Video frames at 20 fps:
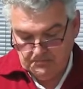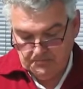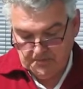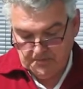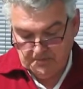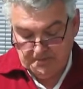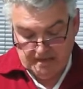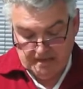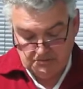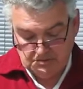
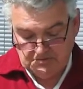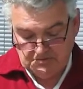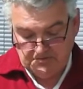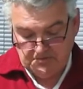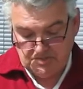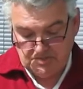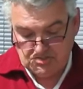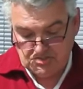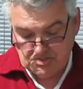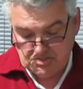That was for the
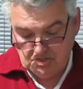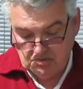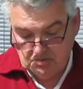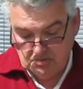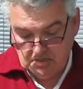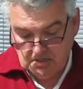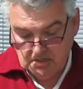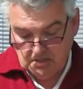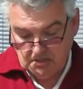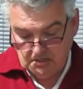
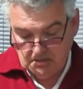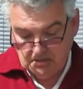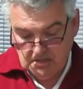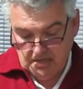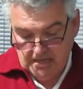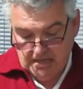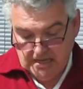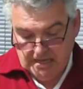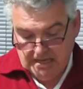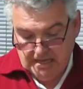scooter,
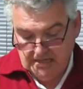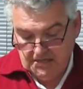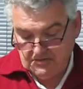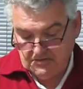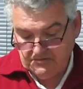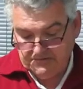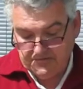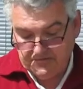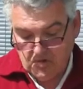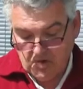and
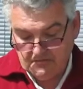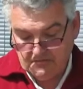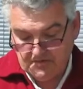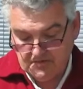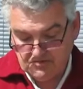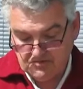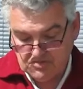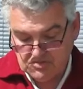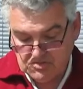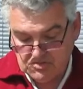
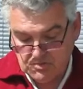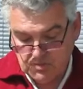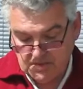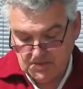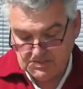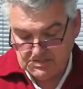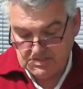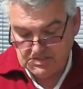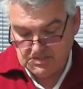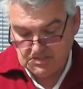
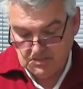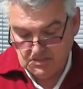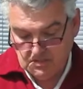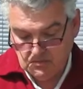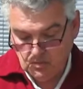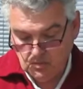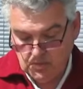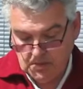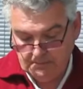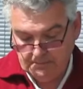
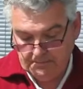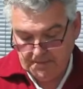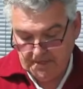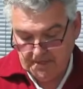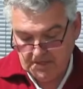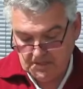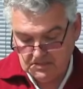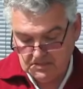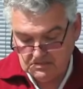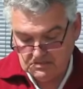
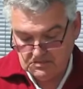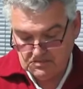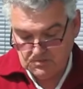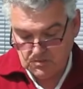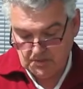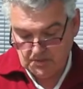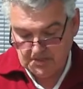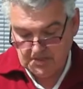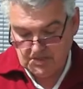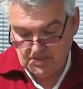
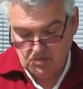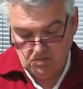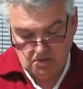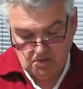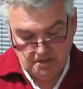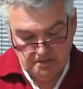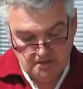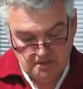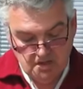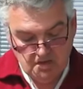
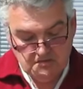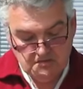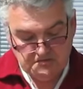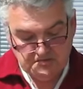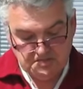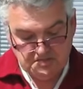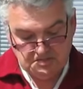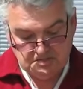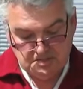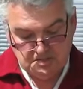£521.29 for
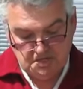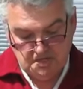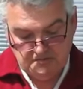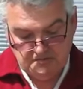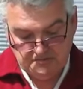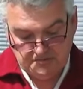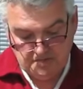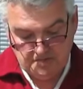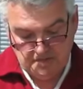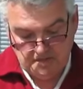the
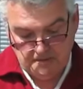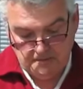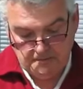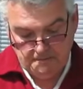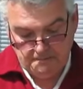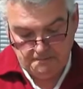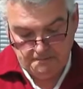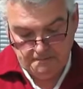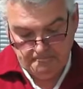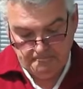delivery.
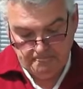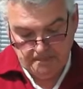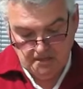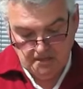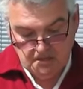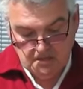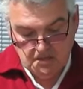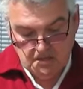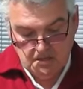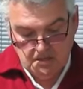
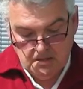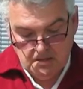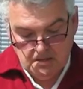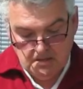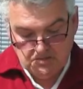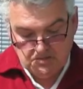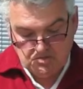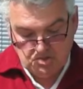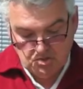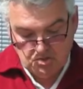
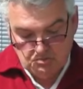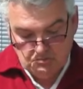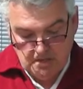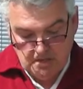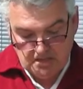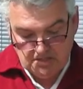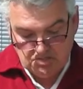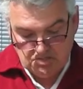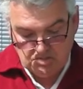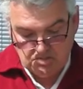Do
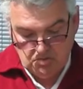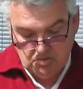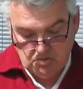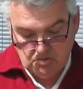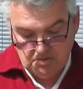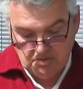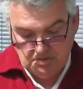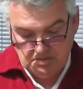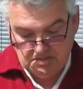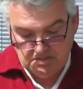make sure
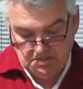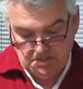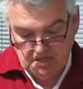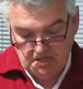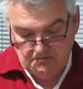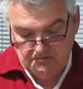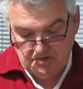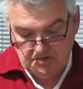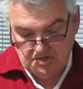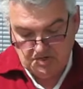that the
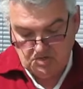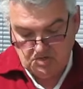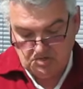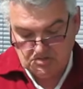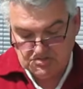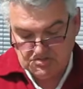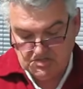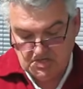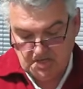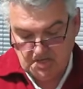delivery
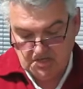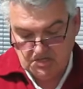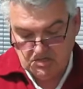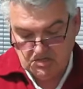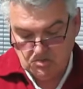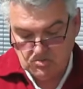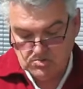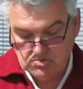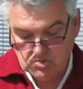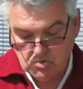cost
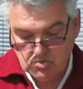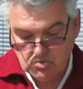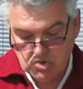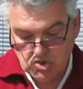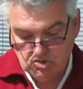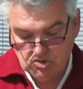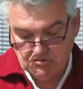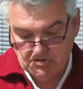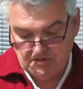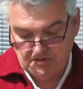includes all
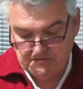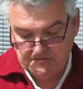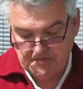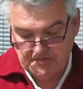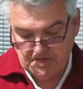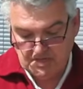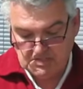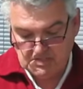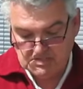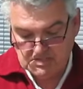courier
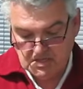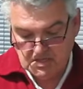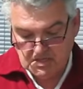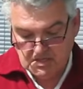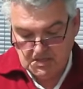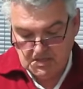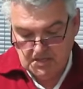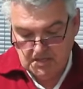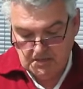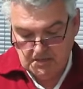fees,
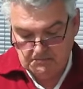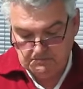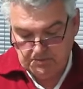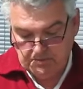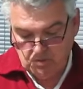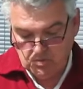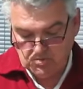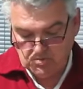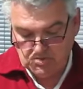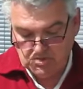
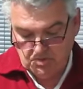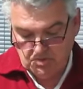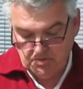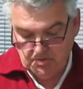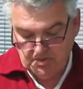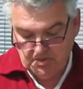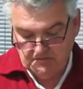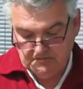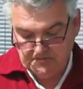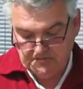import duty
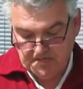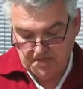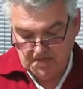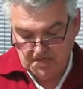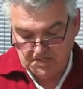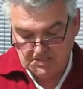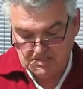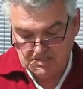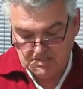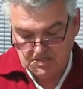and
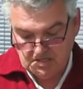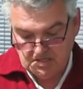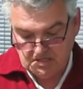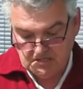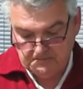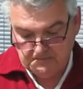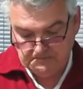VAT.